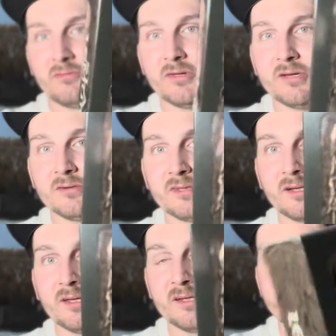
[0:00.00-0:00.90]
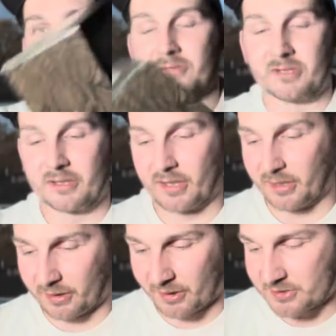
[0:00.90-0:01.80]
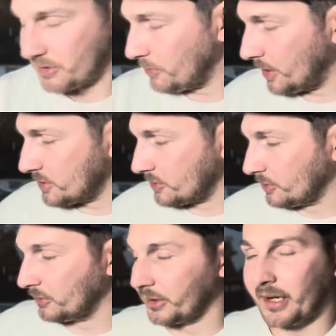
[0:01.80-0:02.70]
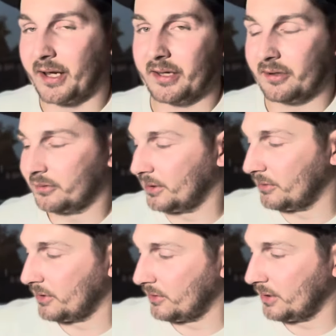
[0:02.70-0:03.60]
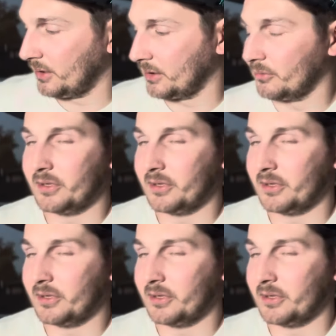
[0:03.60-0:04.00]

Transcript: figures, I guess, so we can kind of customize our own guy out and everything. And then